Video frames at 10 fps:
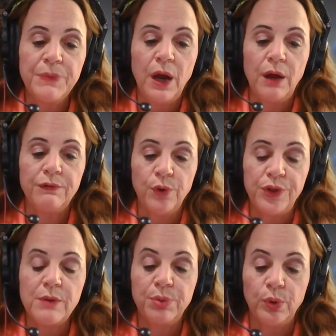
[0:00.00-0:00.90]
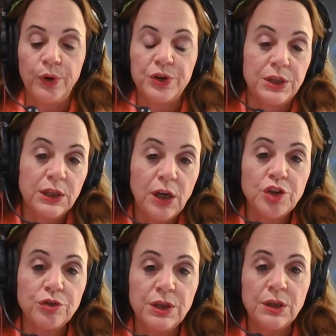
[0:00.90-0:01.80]
uh, for the employers in the
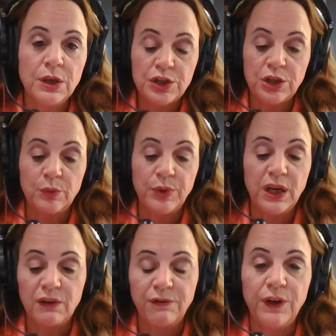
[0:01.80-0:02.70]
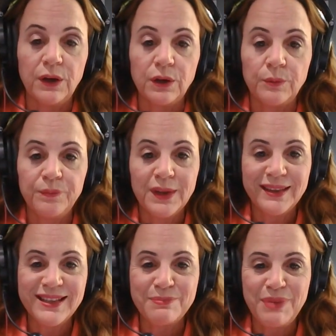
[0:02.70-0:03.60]
country so that we can fill
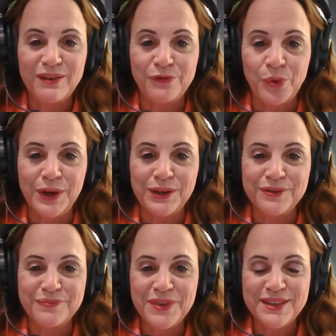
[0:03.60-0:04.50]
this big void of